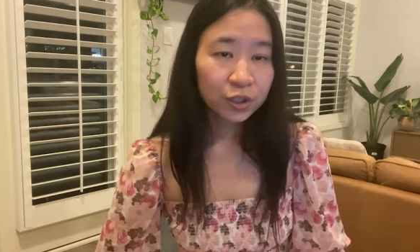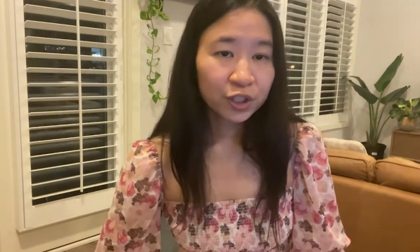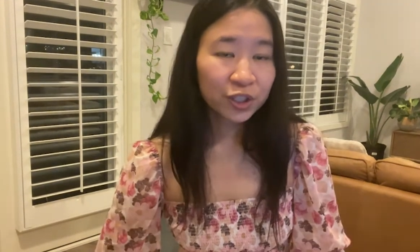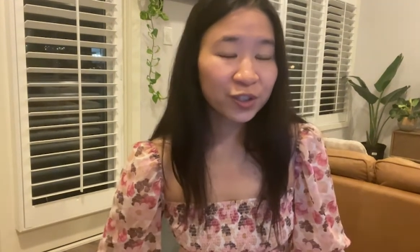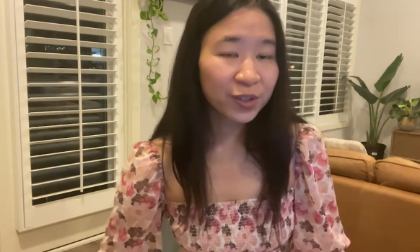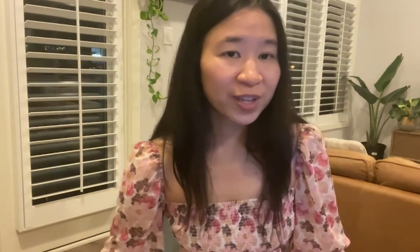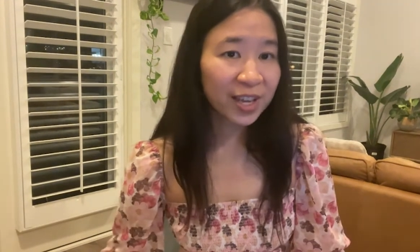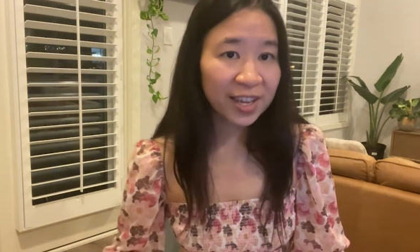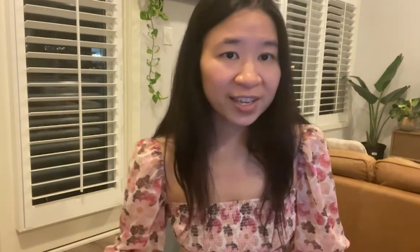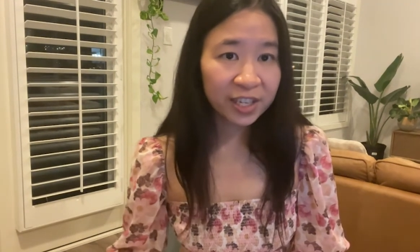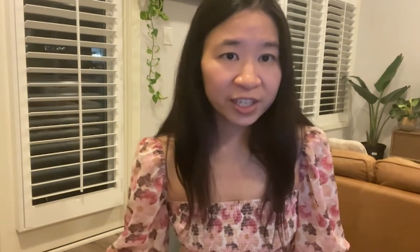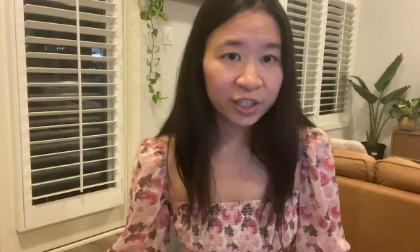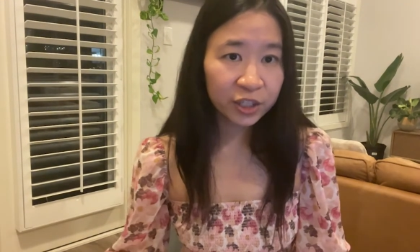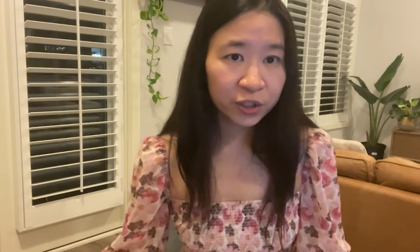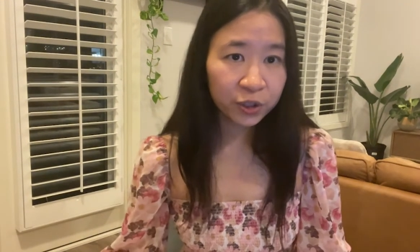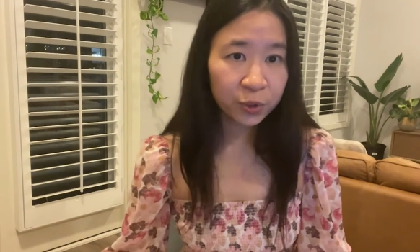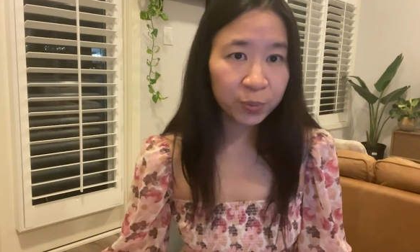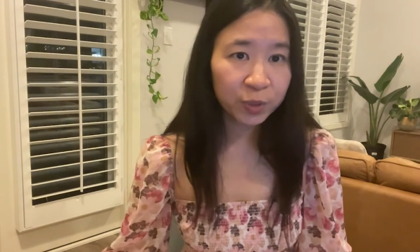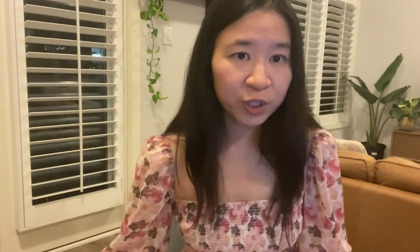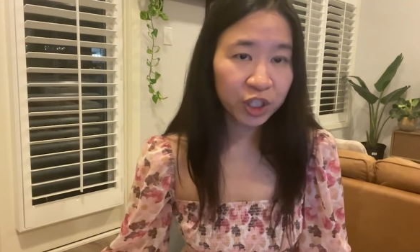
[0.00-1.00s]
To get
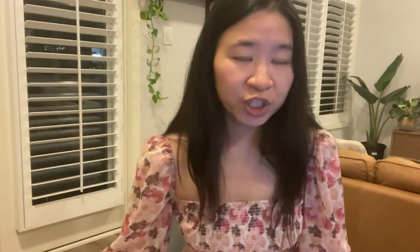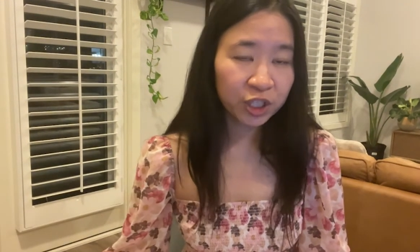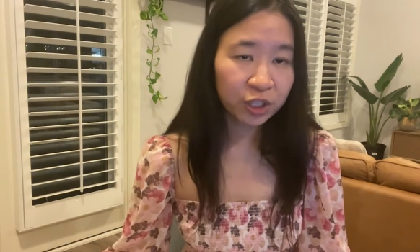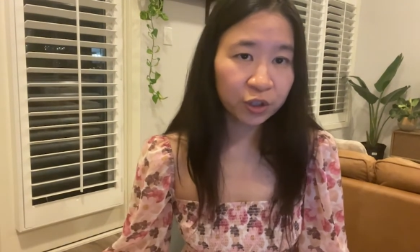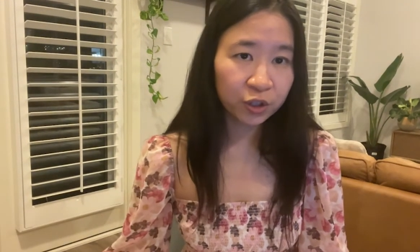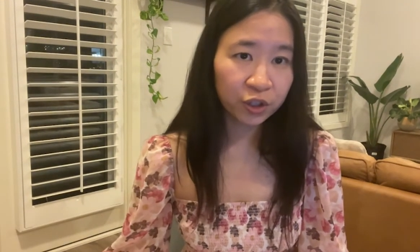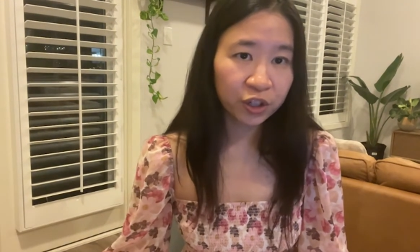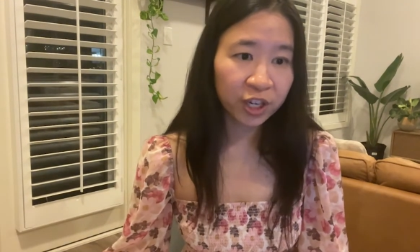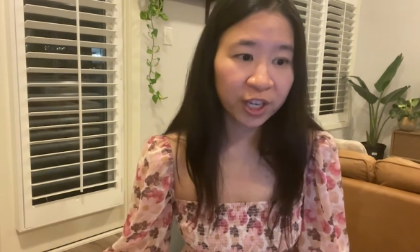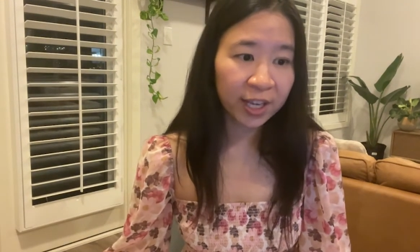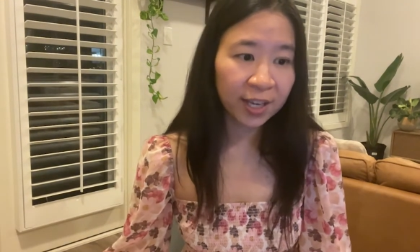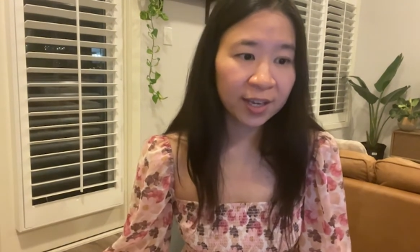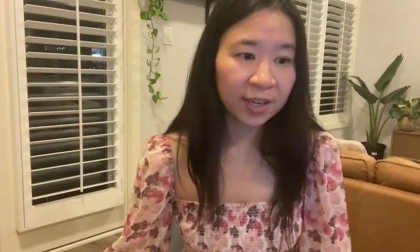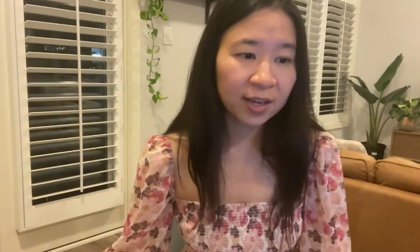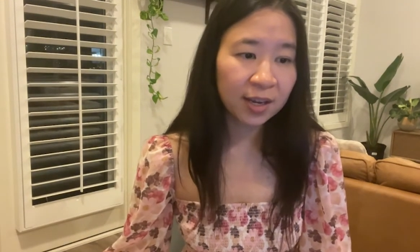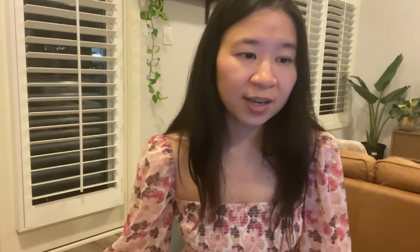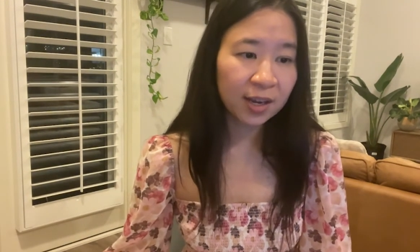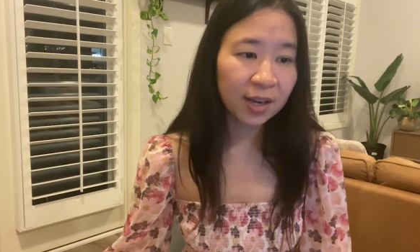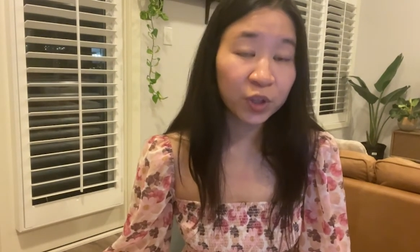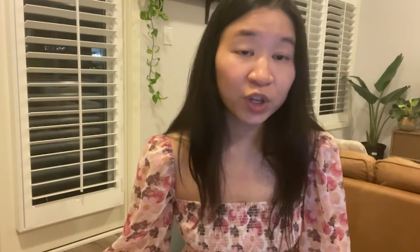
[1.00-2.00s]
into machine
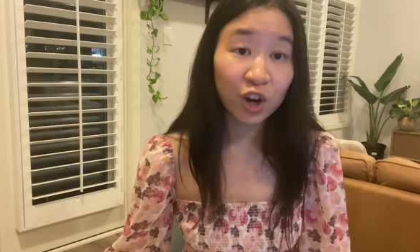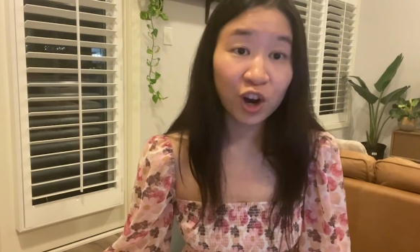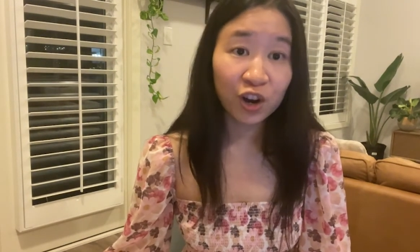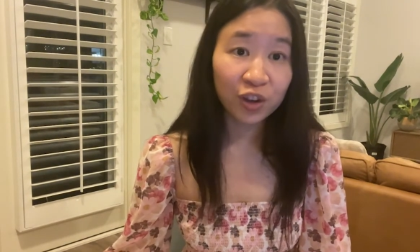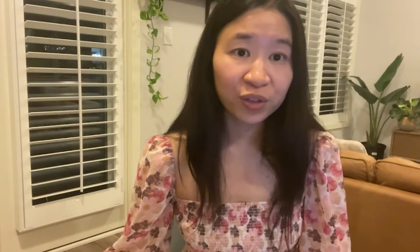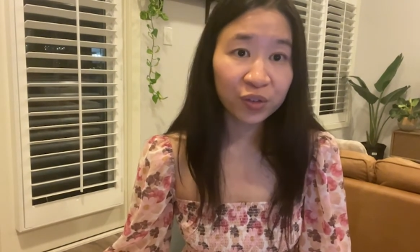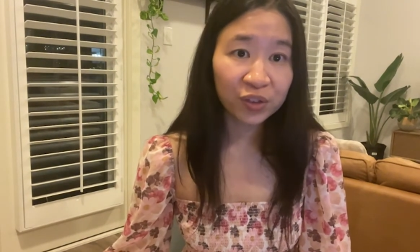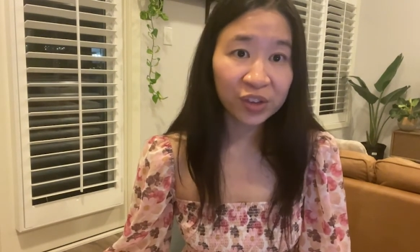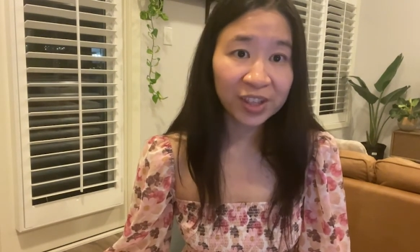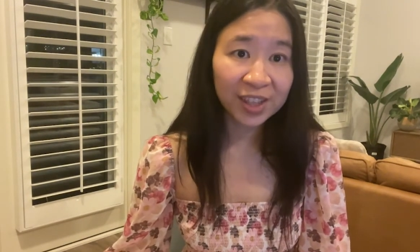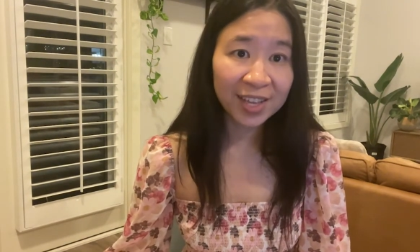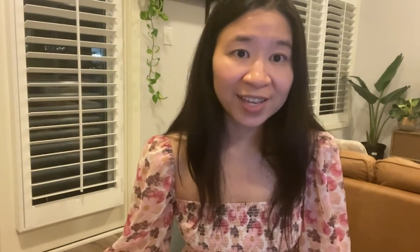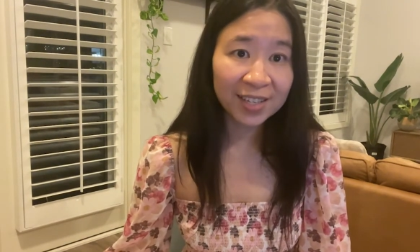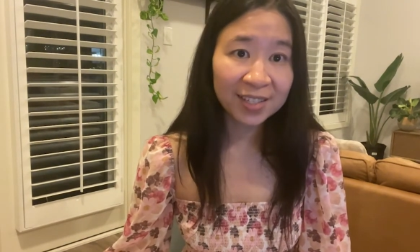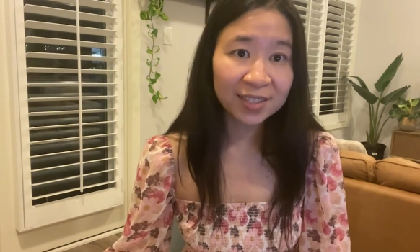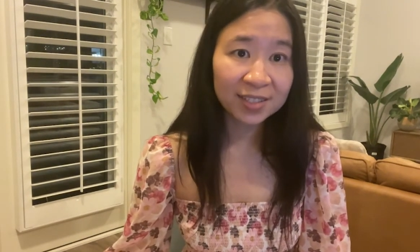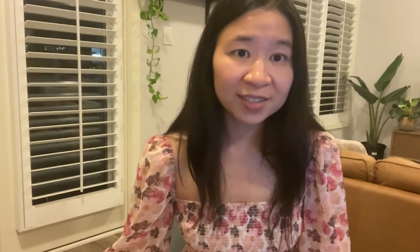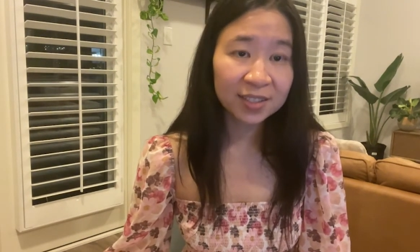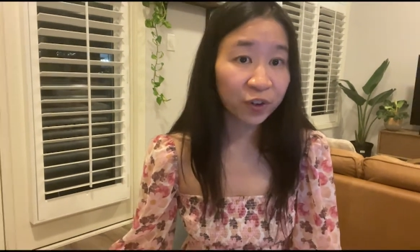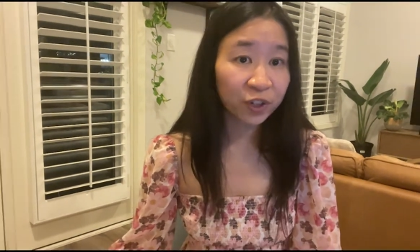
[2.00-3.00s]
learning, there are three things.